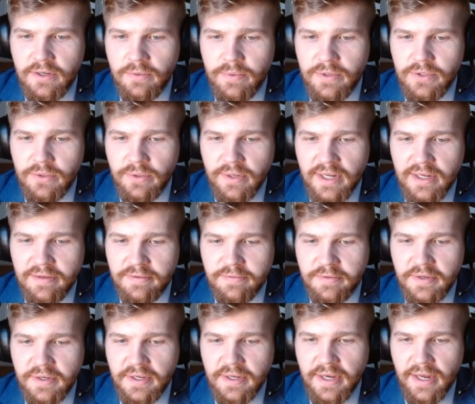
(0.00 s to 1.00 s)
We don't have
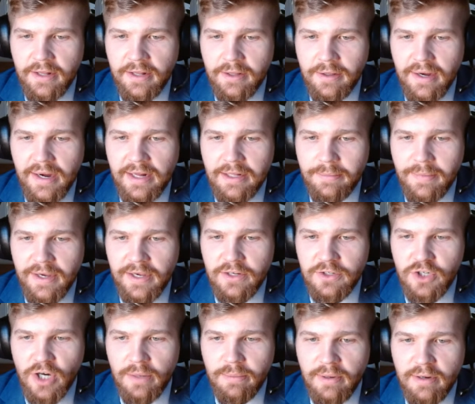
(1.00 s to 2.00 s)
uh, a, a, a
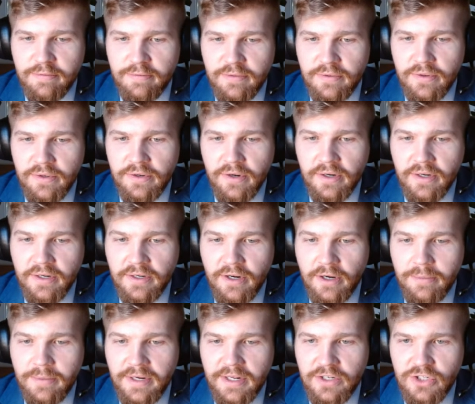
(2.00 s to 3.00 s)
job offer, not a
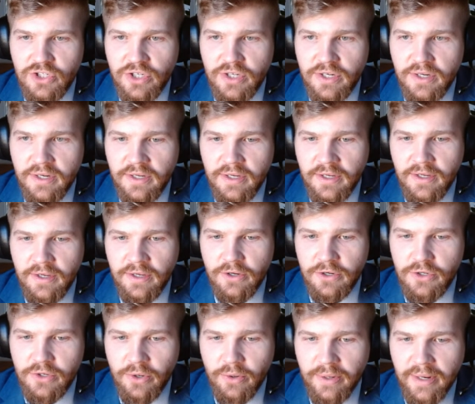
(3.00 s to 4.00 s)
nomination,
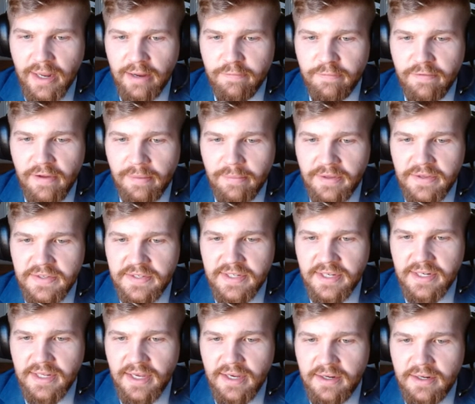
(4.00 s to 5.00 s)
don't have family
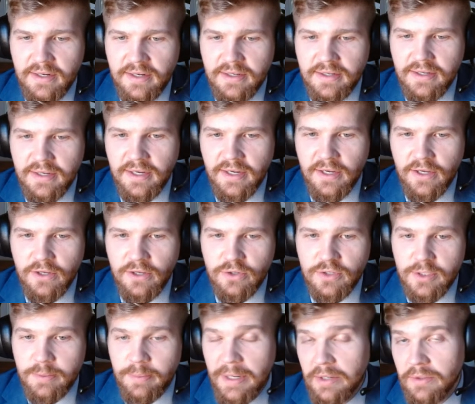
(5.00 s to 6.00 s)
inside Canada, your
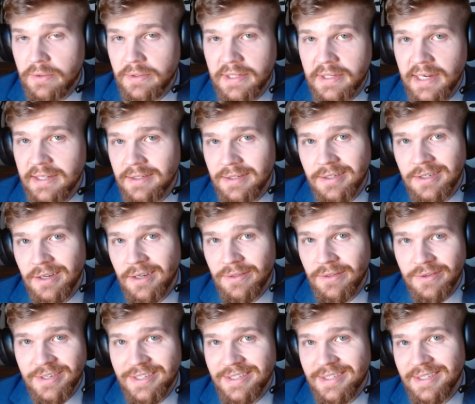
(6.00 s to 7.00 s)
spouse hasn't done
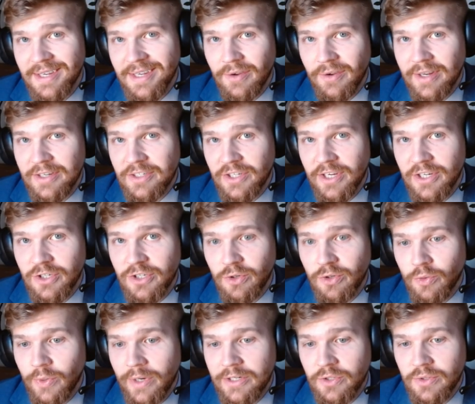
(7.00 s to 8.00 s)
their ECA, their
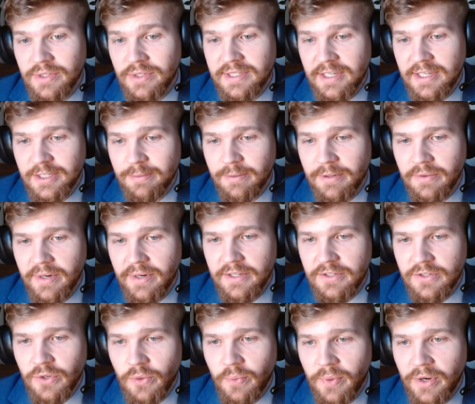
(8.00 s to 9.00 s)
educational credential assessment,
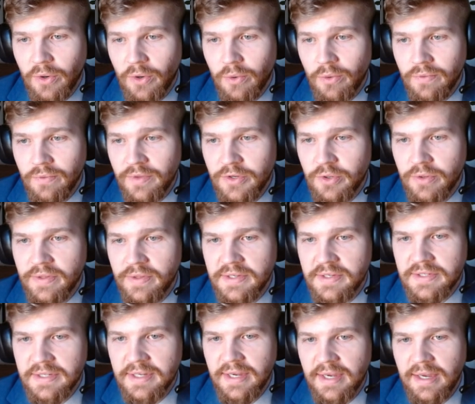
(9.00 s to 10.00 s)
right? So we can only do
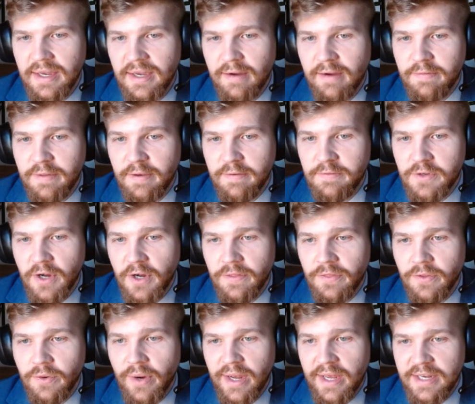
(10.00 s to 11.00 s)
this if they've
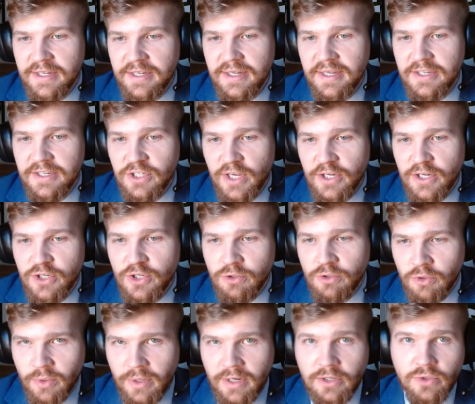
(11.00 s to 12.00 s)
done their
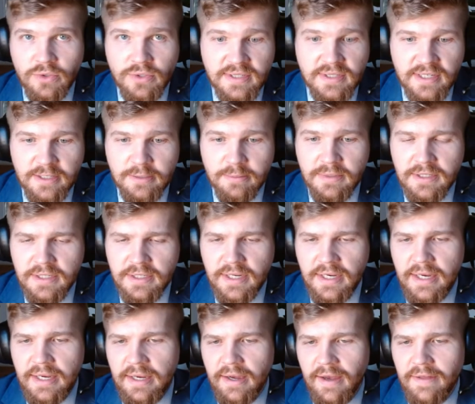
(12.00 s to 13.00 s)
educational credential assessment.
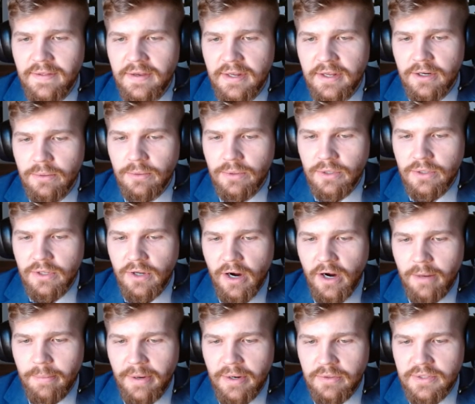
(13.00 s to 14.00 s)
And then here we're going to
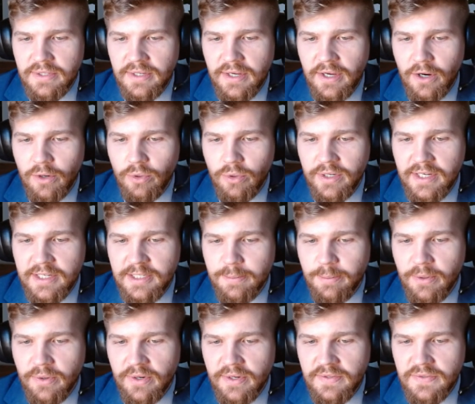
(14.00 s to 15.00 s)
talk about work
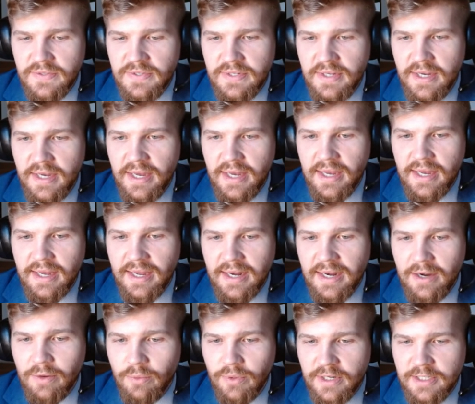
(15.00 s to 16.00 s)
experience,
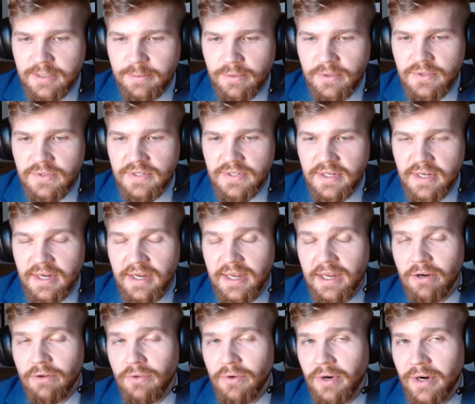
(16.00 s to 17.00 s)
Canadian work experience.
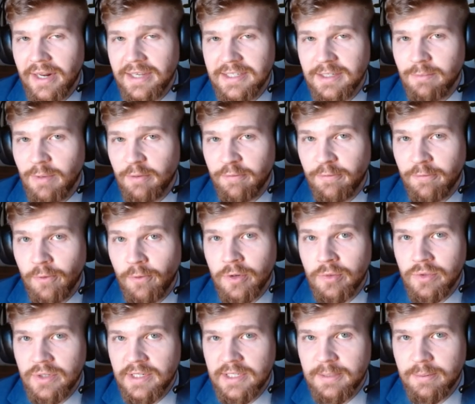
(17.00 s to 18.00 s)
Here they're not asking about
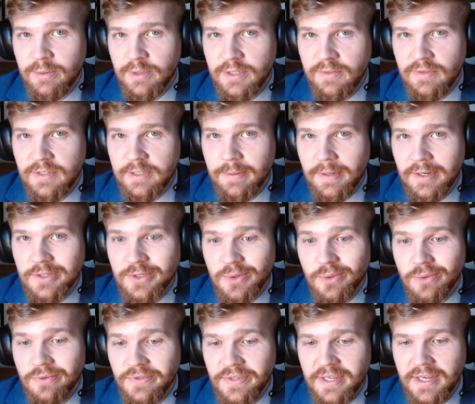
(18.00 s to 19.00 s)
foreign work experience for the spouse,
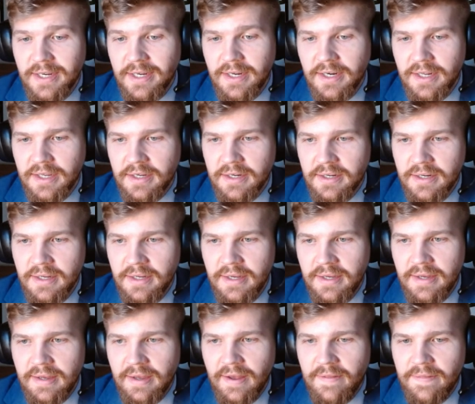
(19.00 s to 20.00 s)
only Canadian.
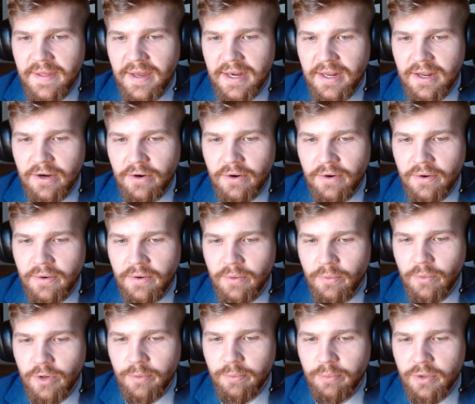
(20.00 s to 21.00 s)
And then here
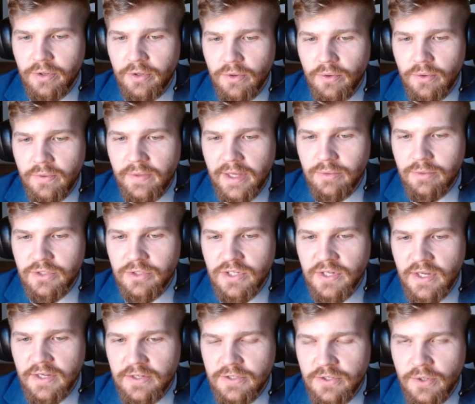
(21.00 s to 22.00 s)
we're going to put no language
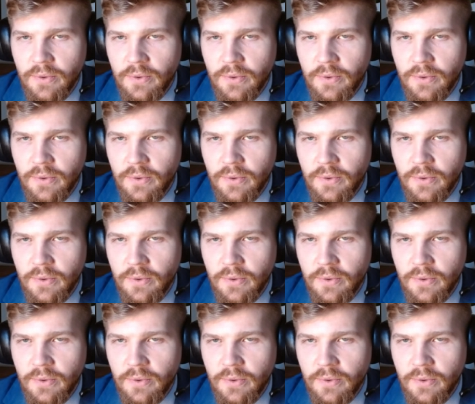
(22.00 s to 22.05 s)
test.